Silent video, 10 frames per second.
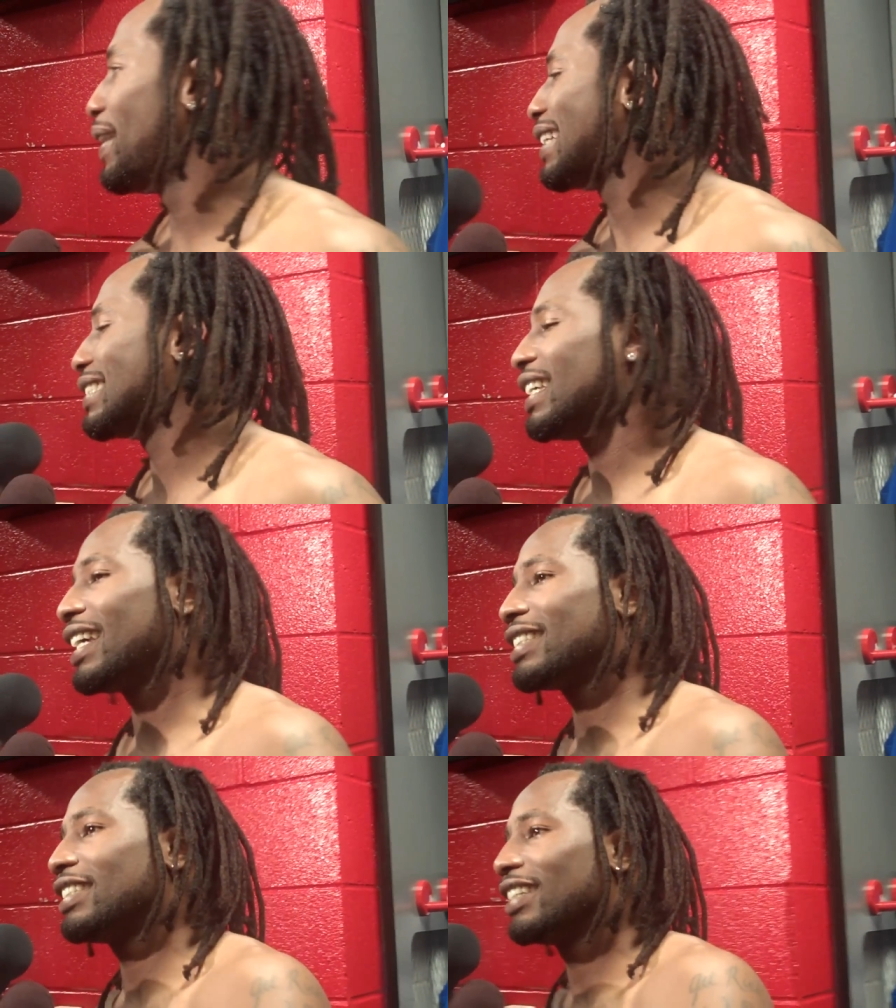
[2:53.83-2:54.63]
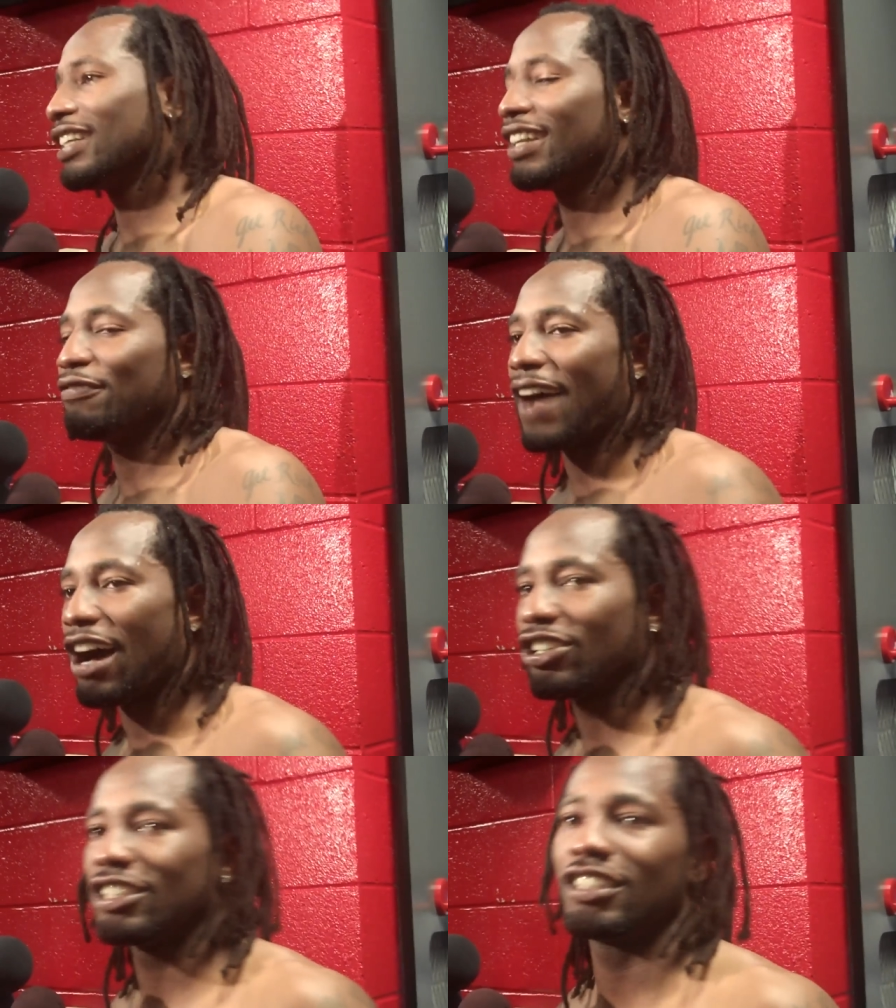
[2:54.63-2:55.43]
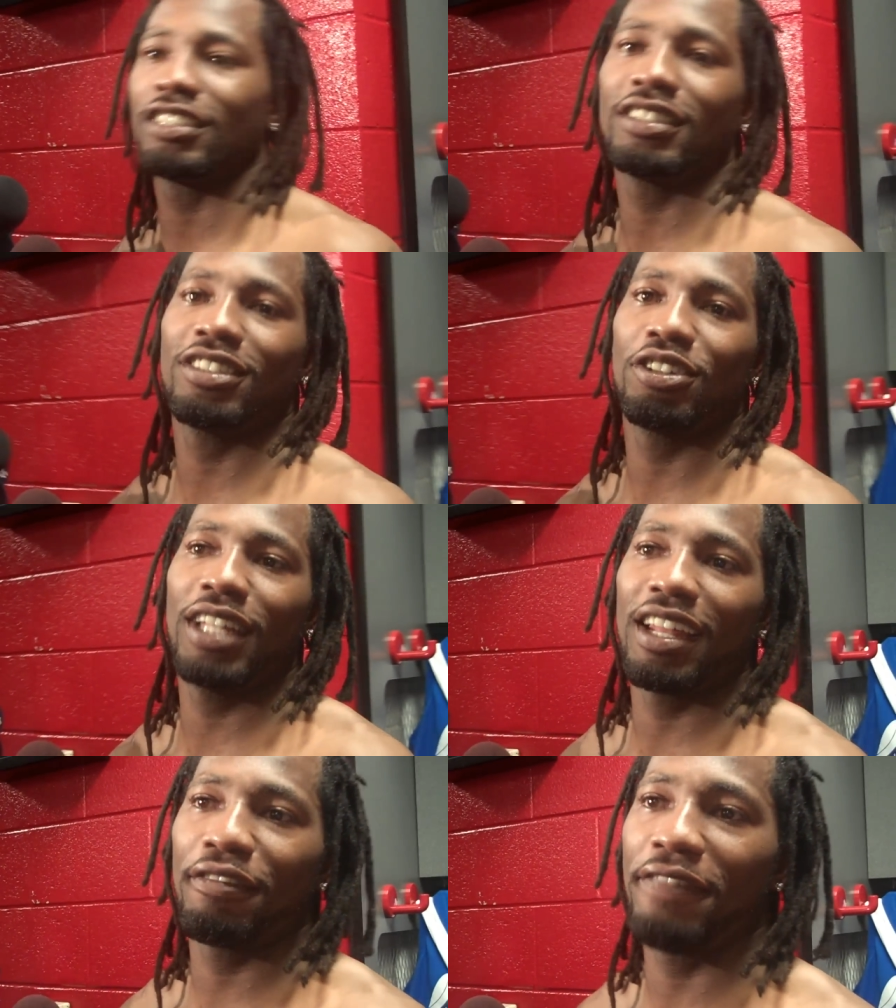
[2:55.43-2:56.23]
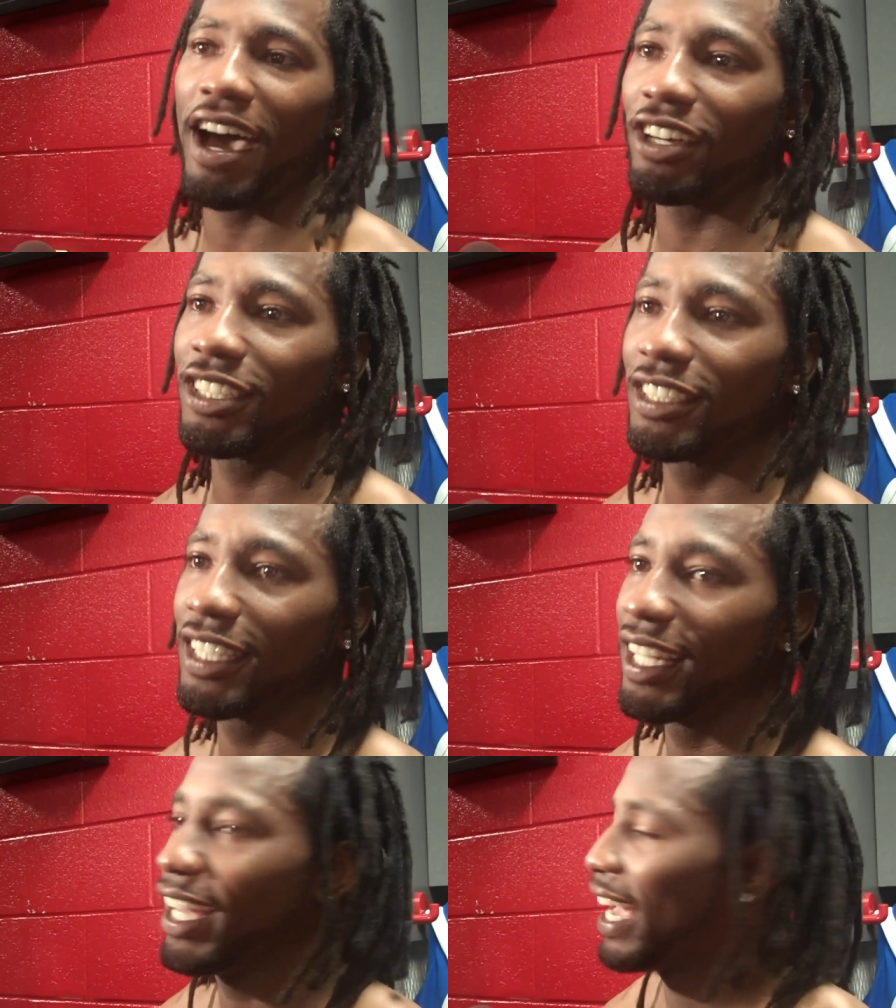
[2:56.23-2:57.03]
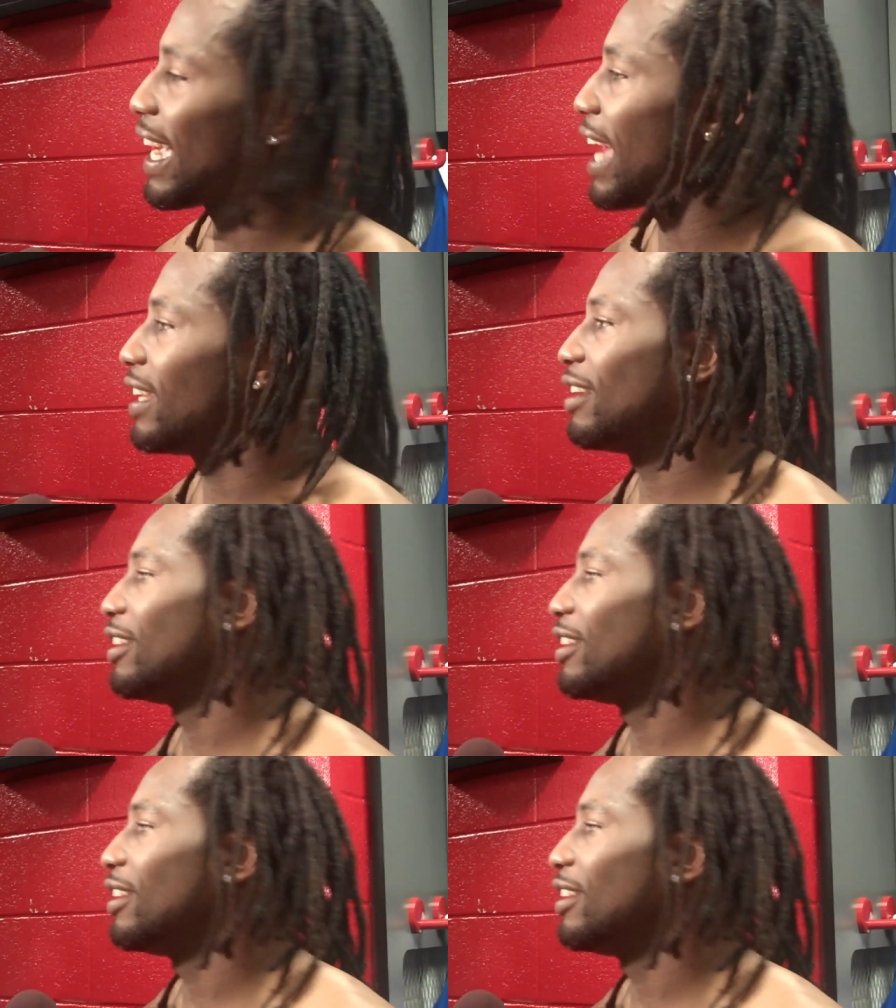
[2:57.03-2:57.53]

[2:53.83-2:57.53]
Pick six and the Falcons. You know, Atlanta Falcons. Got